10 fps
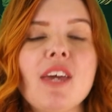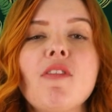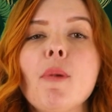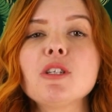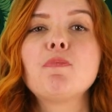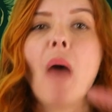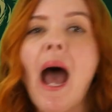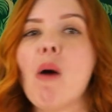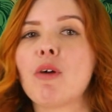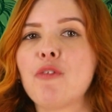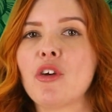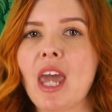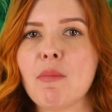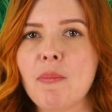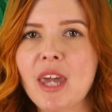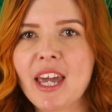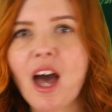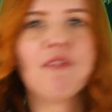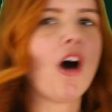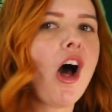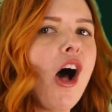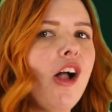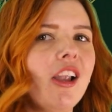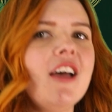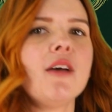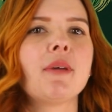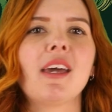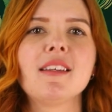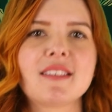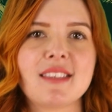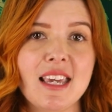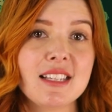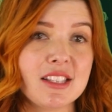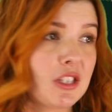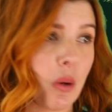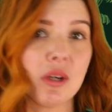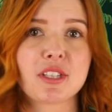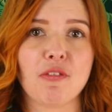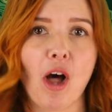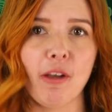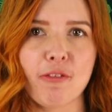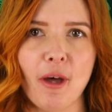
we have the most powerful gamma being of all, because he's the source of all of